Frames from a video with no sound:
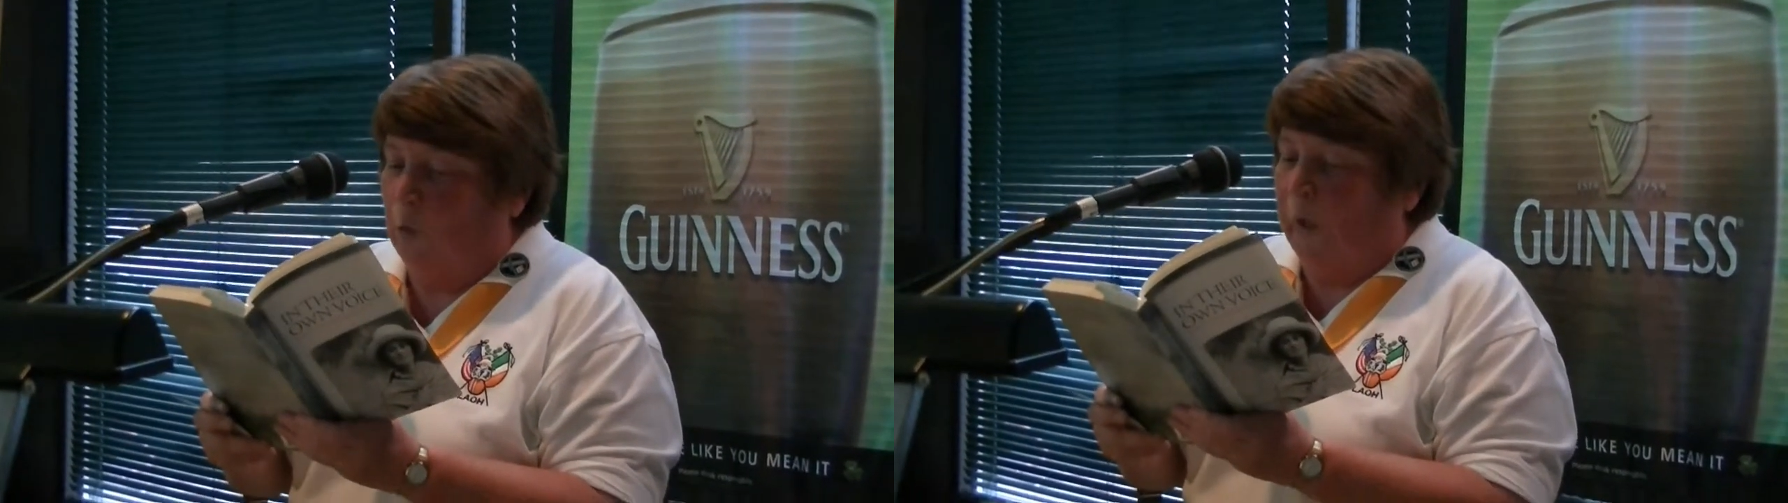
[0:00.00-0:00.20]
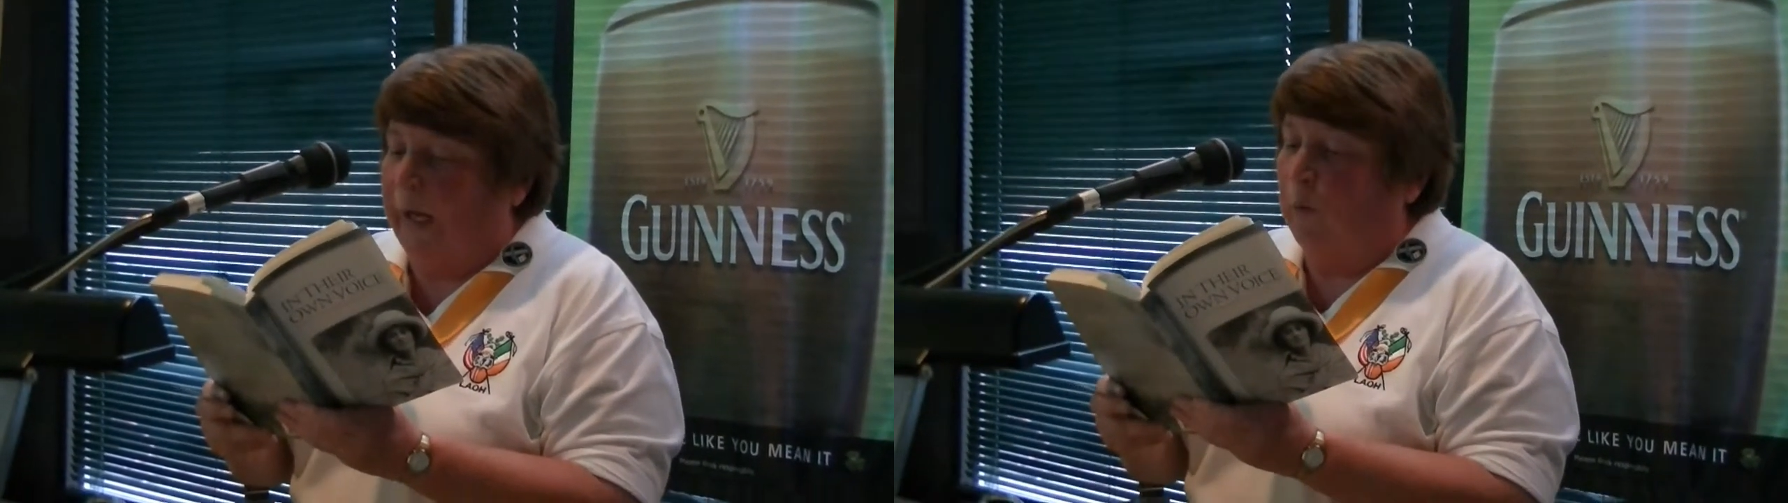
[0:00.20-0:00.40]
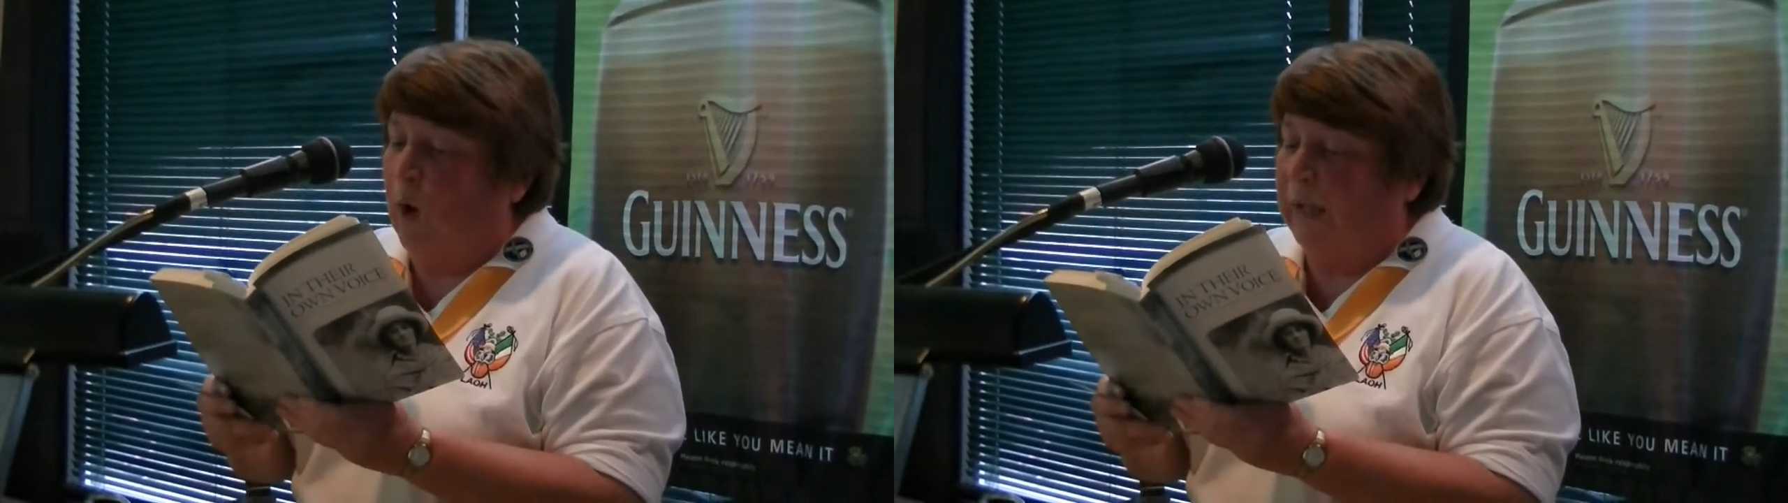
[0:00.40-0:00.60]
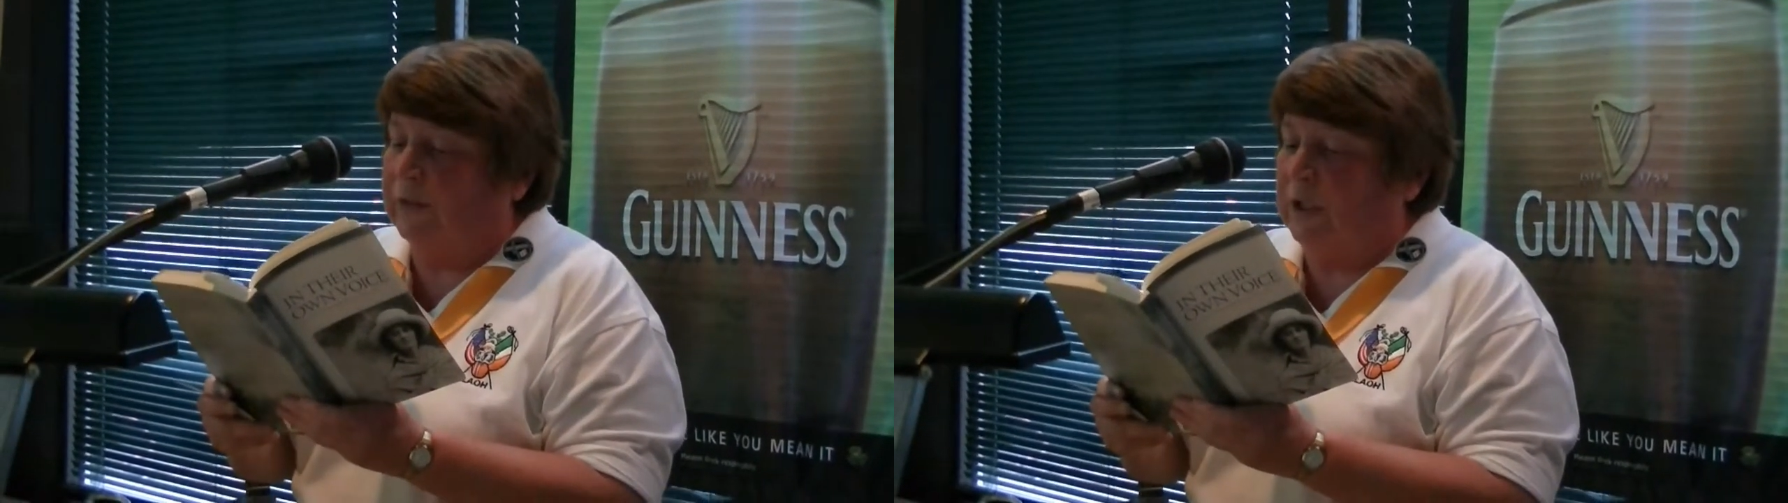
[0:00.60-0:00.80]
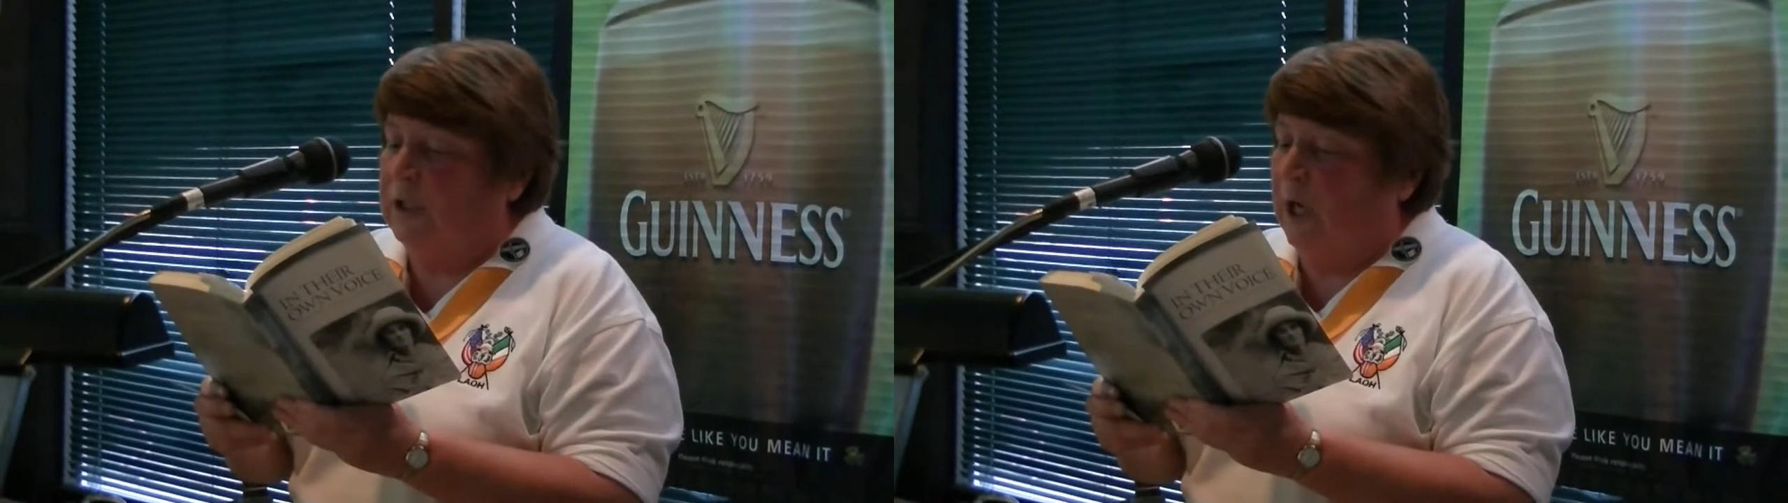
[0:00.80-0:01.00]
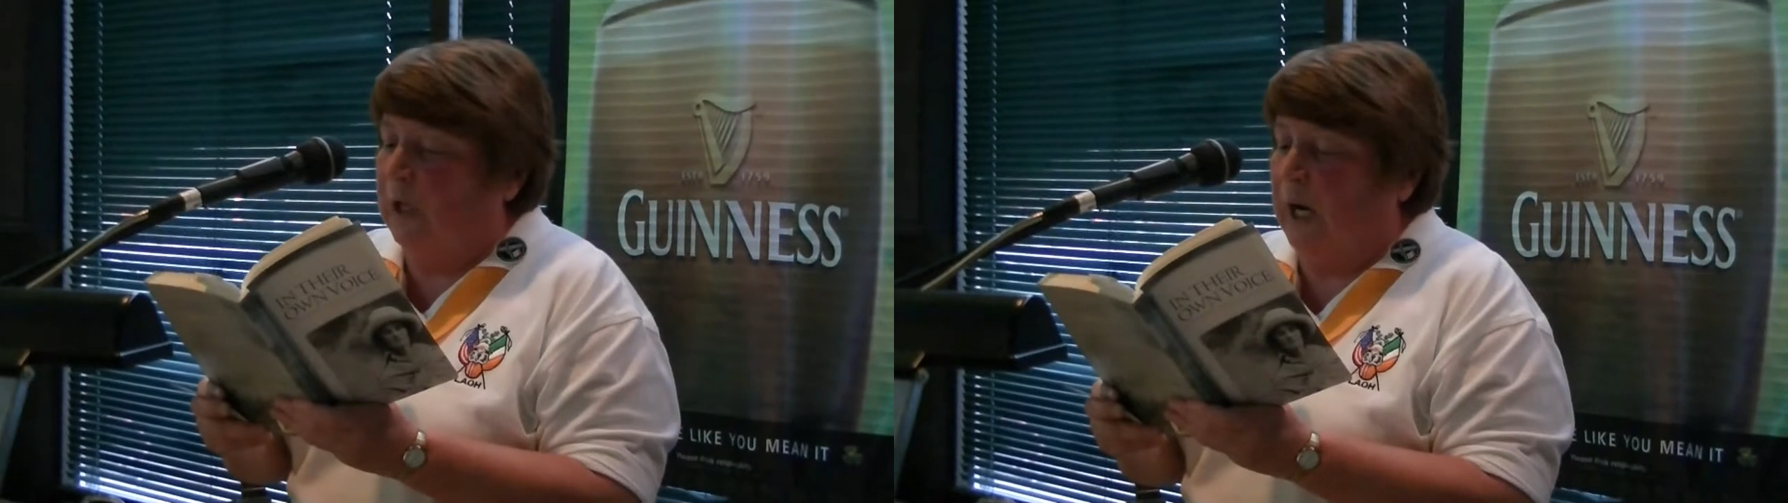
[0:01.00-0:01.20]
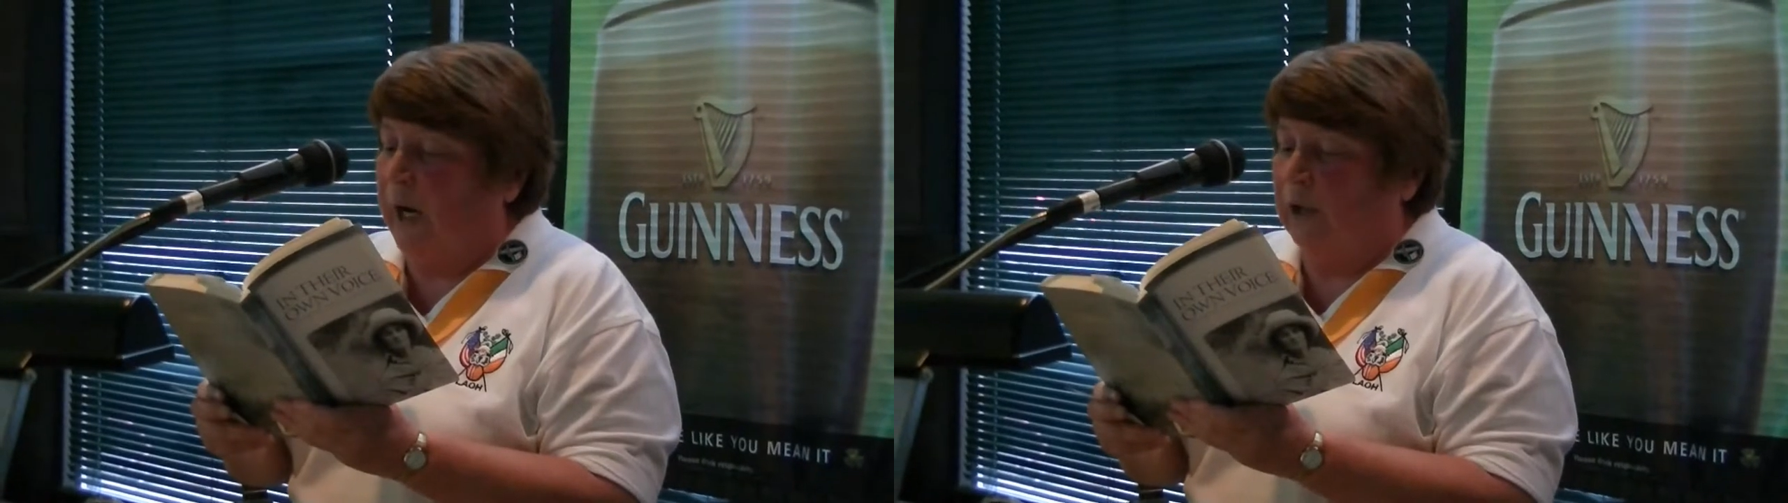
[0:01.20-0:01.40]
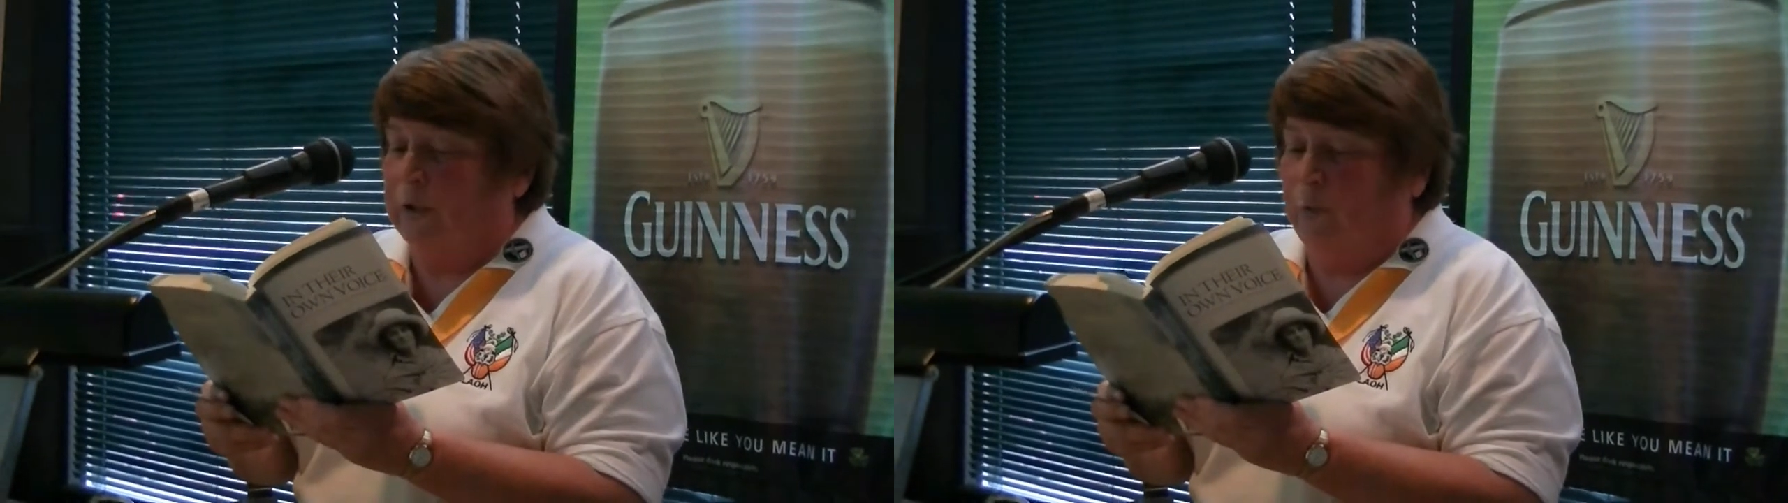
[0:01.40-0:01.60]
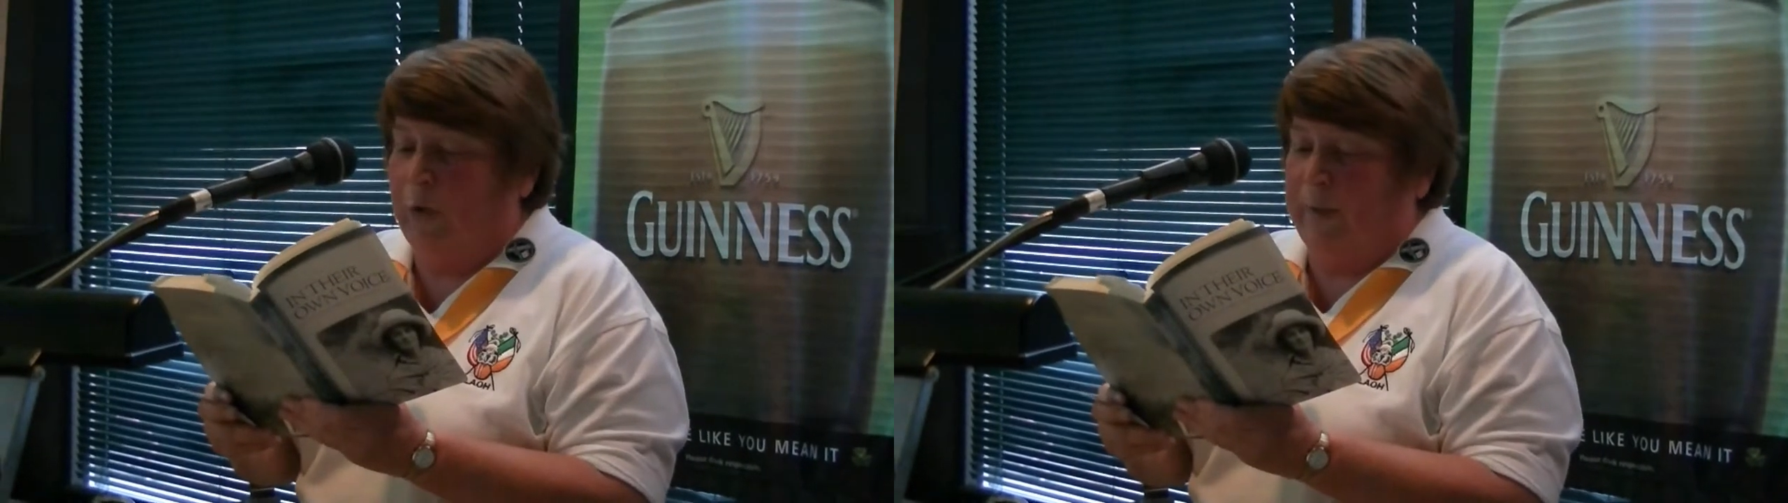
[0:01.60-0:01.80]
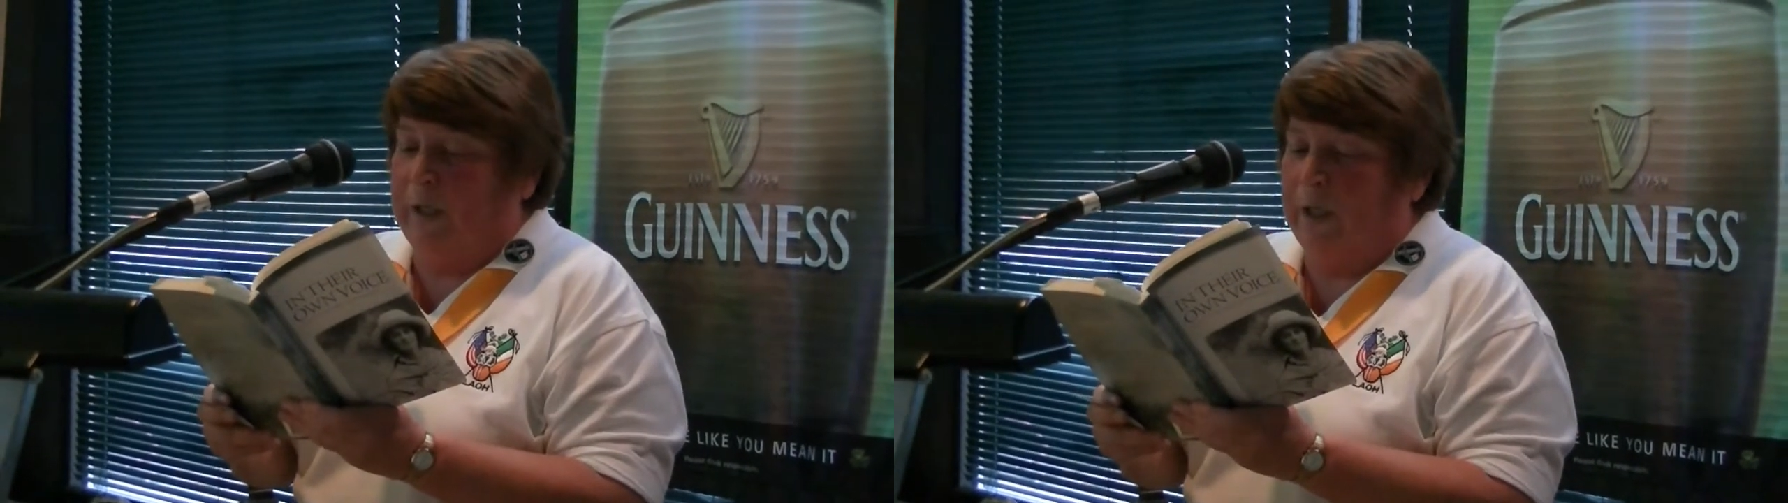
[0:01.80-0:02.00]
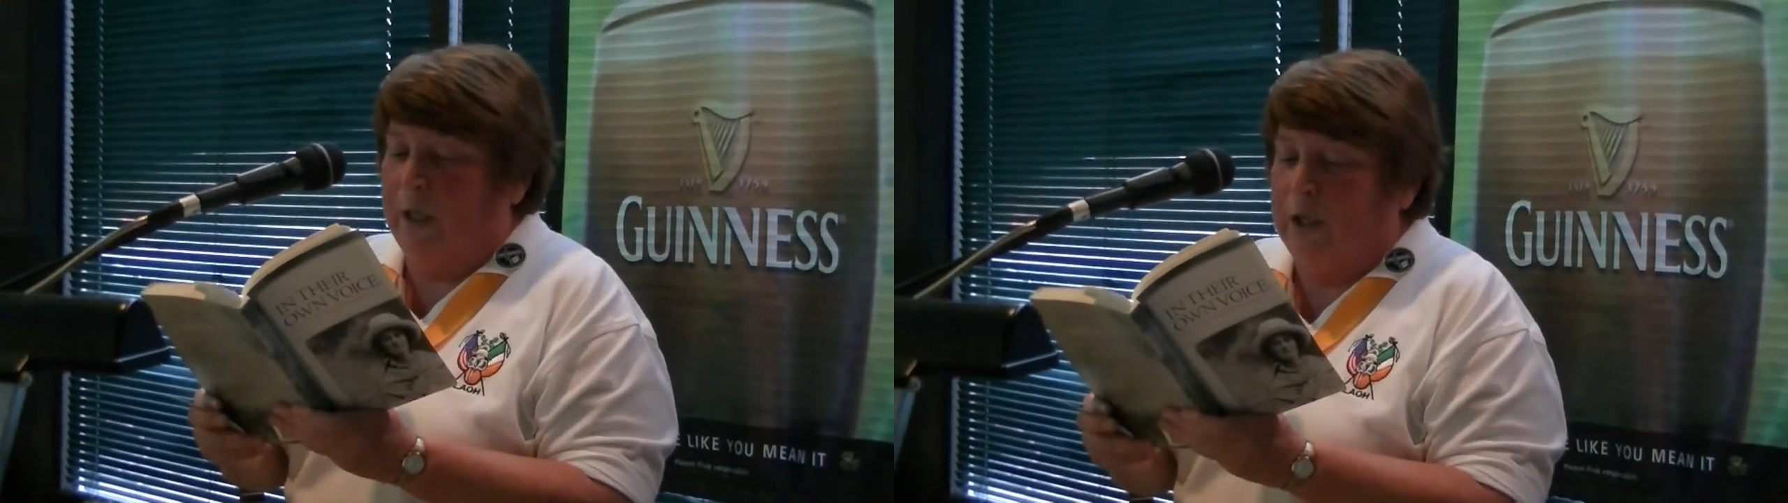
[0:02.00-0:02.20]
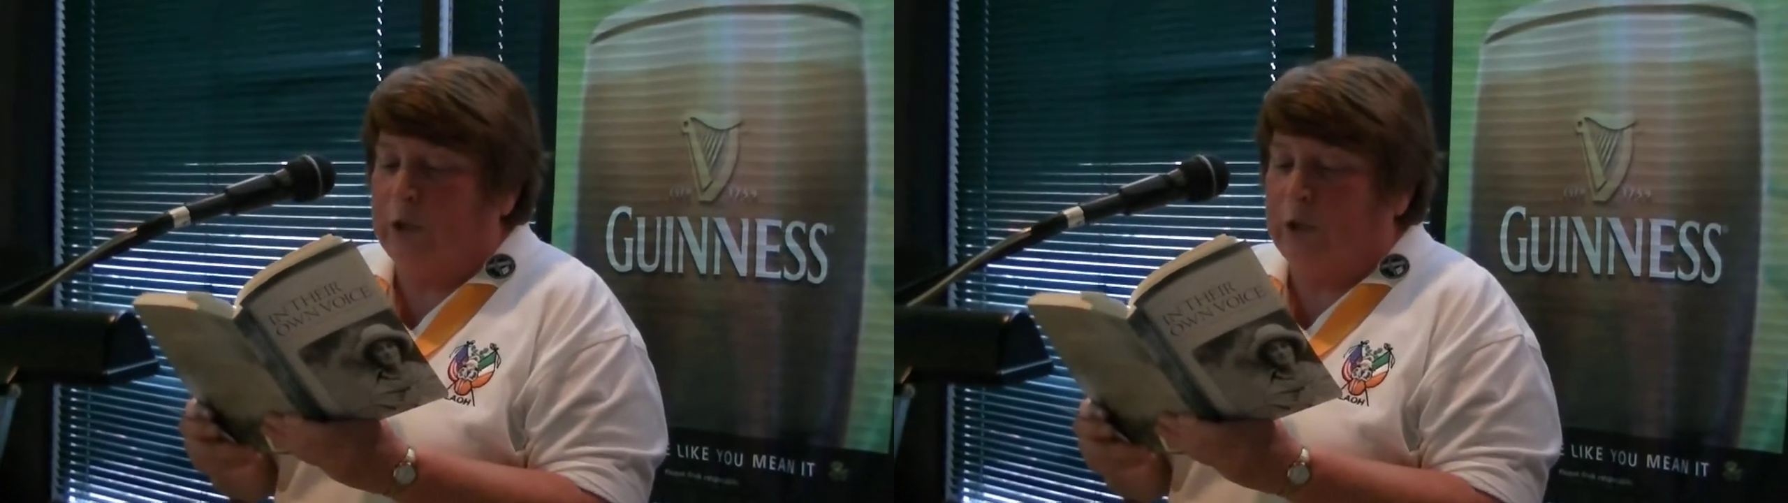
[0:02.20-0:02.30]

what I want the young Ireland women